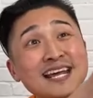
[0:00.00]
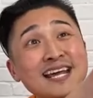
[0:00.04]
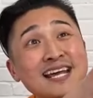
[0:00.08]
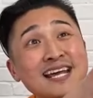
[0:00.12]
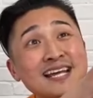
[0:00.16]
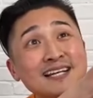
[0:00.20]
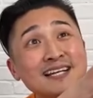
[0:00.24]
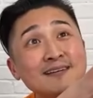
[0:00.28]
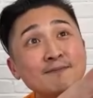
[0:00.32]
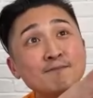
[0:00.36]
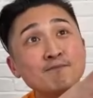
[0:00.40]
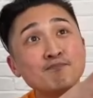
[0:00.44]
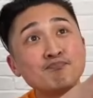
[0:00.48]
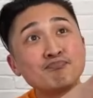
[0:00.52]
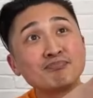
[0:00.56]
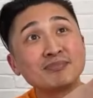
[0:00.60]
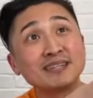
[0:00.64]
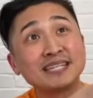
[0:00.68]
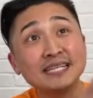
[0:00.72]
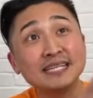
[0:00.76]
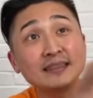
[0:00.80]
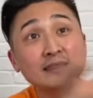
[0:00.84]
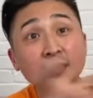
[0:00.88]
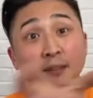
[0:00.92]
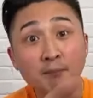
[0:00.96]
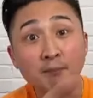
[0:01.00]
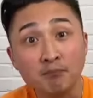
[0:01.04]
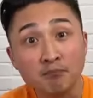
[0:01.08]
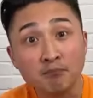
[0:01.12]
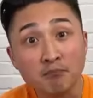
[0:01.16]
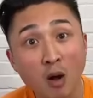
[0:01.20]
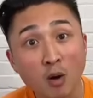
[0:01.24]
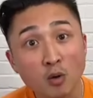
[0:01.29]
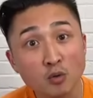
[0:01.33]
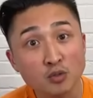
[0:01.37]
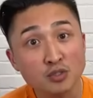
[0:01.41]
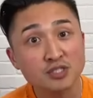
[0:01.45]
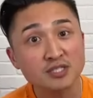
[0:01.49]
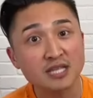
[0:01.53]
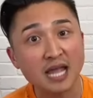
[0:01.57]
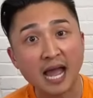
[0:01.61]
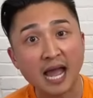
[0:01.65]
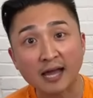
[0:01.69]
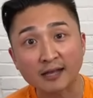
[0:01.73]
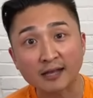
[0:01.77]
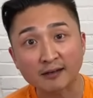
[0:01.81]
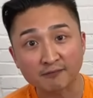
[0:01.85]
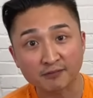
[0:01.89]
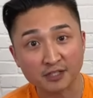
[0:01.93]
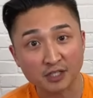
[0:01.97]
most out of the author,
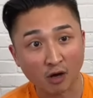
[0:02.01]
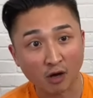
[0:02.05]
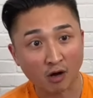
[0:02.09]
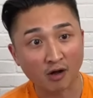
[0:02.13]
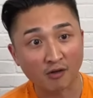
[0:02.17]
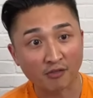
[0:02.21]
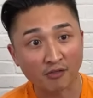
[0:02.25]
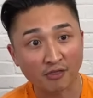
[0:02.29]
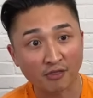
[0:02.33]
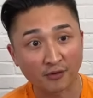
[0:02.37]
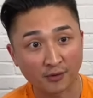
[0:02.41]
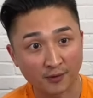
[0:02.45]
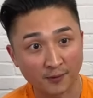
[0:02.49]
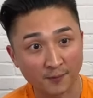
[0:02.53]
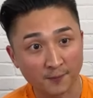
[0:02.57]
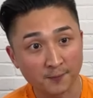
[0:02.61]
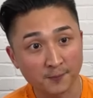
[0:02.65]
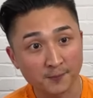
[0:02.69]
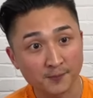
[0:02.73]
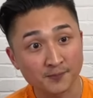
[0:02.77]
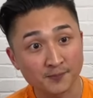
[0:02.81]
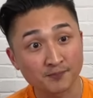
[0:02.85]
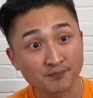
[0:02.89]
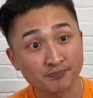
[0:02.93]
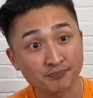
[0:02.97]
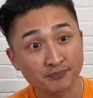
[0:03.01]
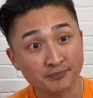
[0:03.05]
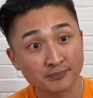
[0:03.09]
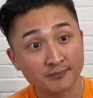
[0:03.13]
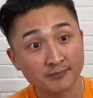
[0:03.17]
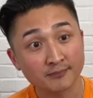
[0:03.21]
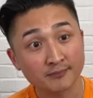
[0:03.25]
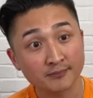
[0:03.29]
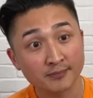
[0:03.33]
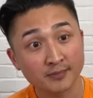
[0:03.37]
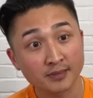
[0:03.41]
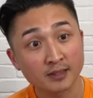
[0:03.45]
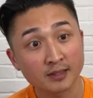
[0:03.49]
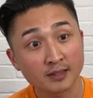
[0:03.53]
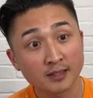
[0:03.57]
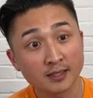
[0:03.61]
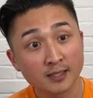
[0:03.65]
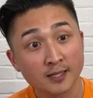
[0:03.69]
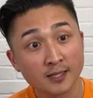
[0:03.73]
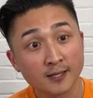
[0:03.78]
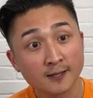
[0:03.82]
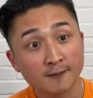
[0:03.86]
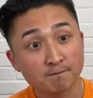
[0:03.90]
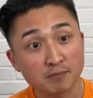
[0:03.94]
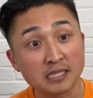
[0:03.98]
yep, in
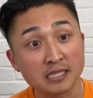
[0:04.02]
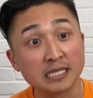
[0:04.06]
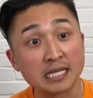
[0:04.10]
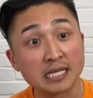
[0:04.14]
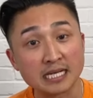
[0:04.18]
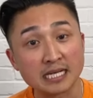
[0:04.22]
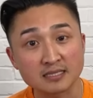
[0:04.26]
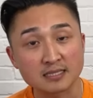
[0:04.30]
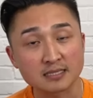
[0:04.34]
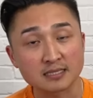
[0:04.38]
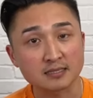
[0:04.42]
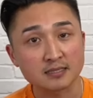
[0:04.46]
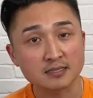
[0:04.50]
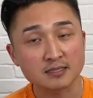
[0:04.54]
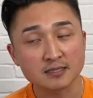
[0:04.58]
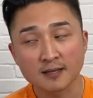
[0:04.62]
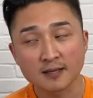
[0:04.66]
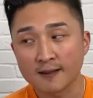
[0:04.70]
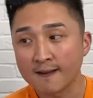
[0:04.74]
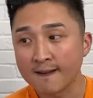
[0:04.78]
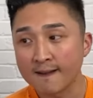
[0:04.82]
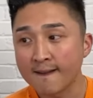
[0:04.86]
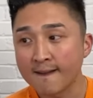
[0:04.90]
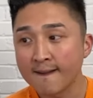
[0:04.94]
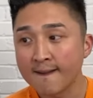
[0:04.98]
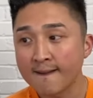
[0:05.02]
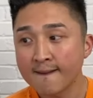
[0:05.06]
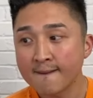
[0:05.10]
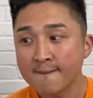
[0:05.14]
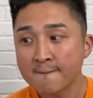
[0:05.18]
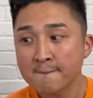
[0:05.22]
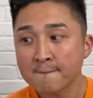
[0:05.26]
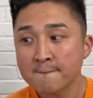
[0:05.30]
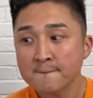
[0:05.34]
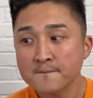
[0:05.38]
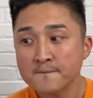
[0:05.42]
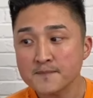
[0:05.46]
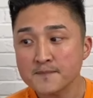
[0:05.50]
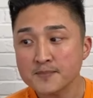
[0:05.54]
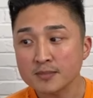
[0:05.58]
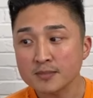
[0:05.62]
essence. So